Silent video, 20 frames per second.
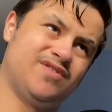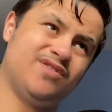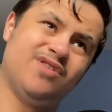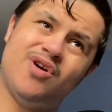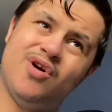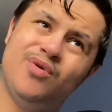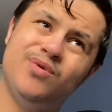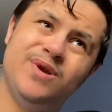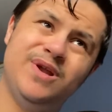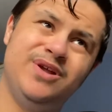
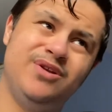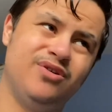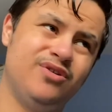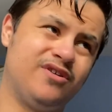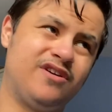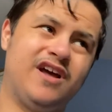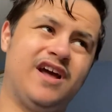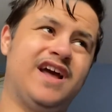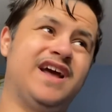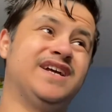only
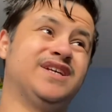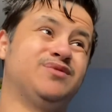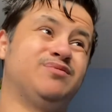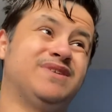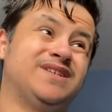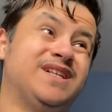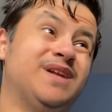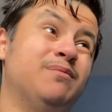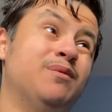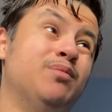look at
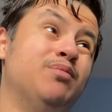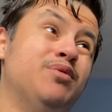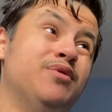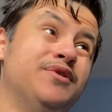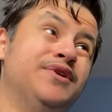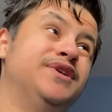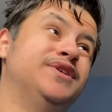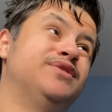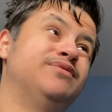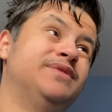ex-West Ham
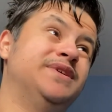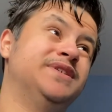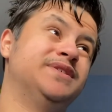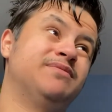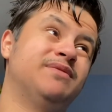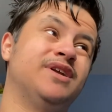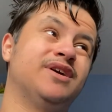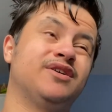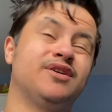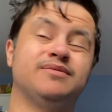employee tweets
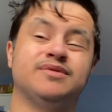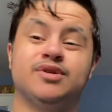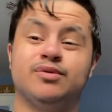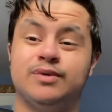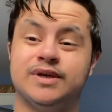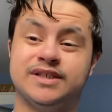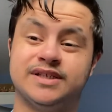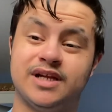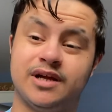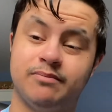when it comes to
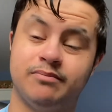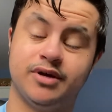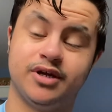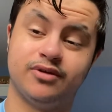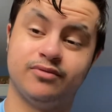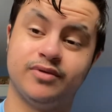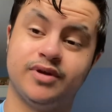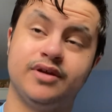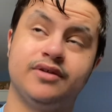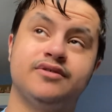West Ham, by the
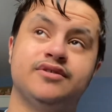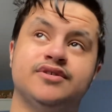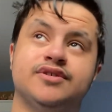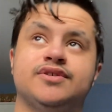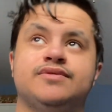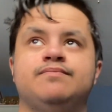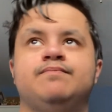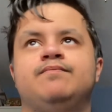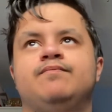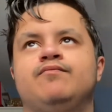way, because
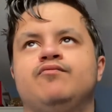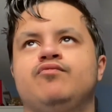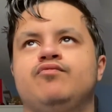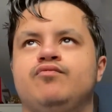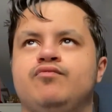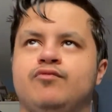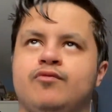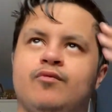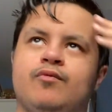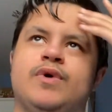
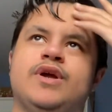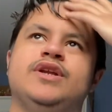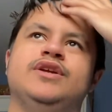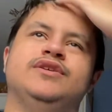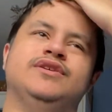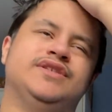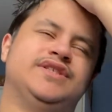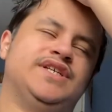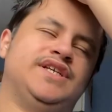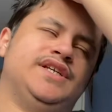when you
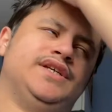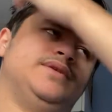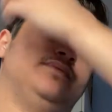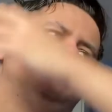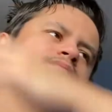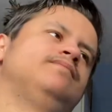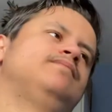see